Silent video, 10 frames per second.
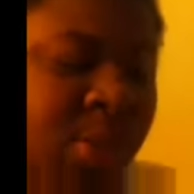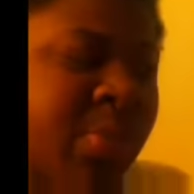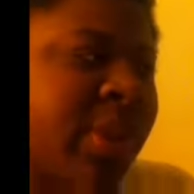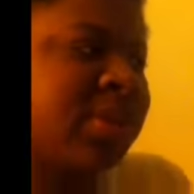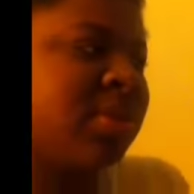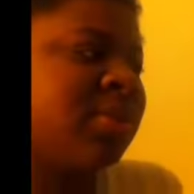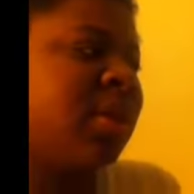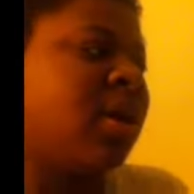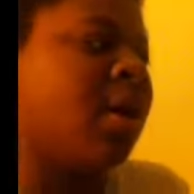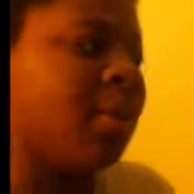just pick
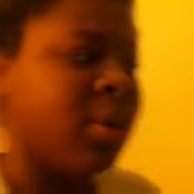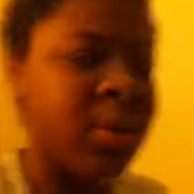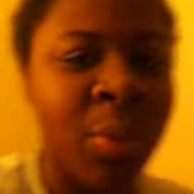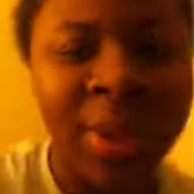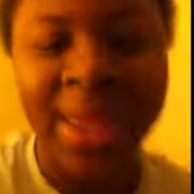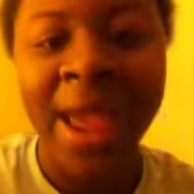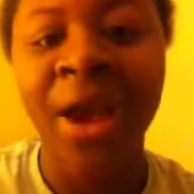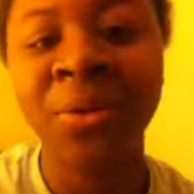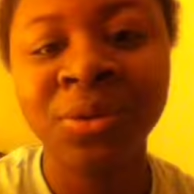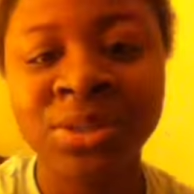something up on the way
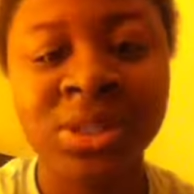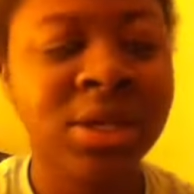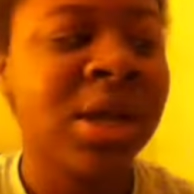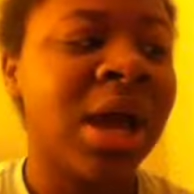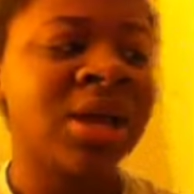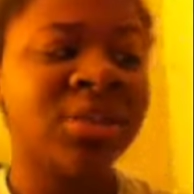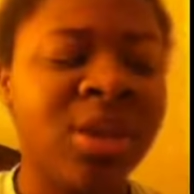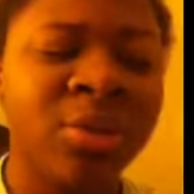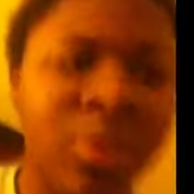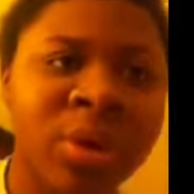out. I
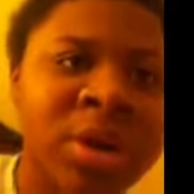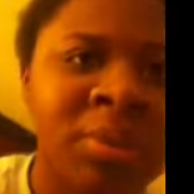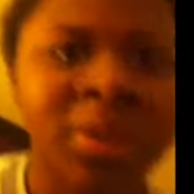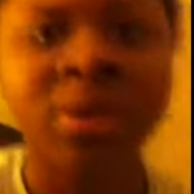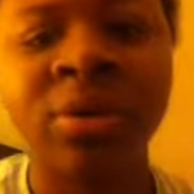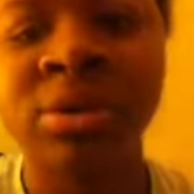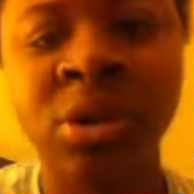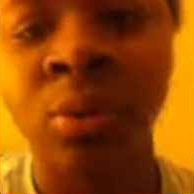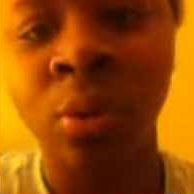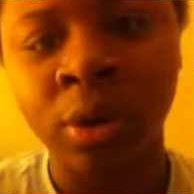think we're gonna be going
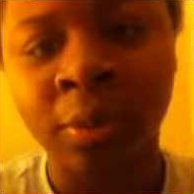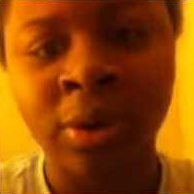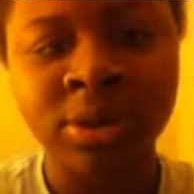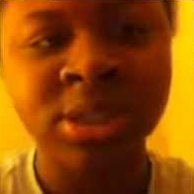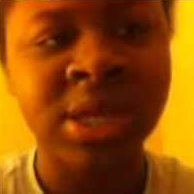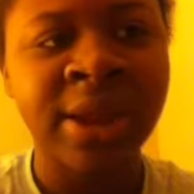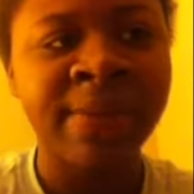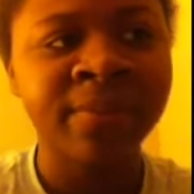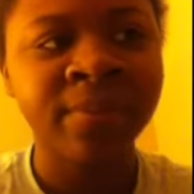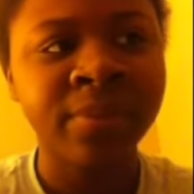to a water park today.
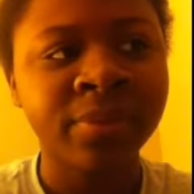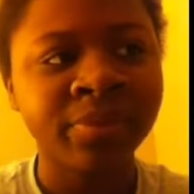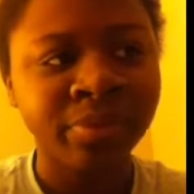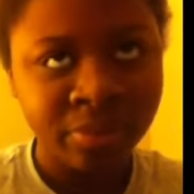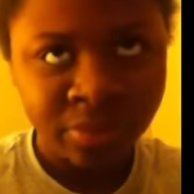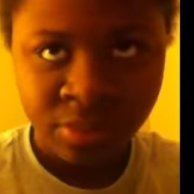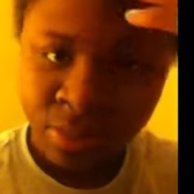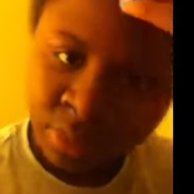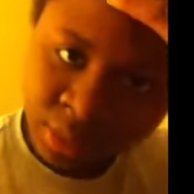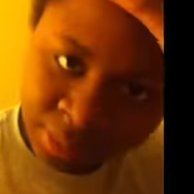
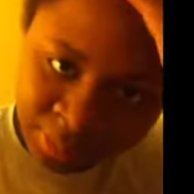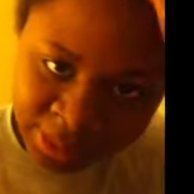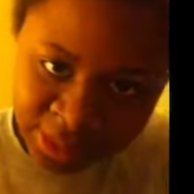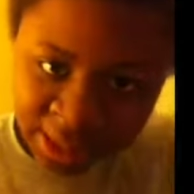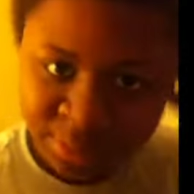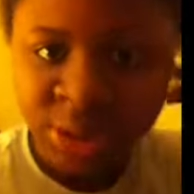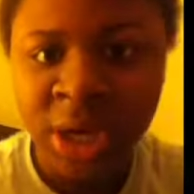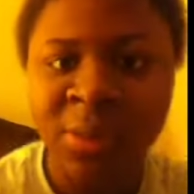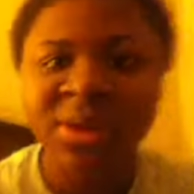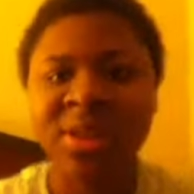But yeah, I'm
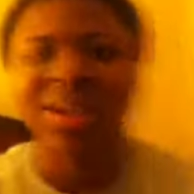sorry about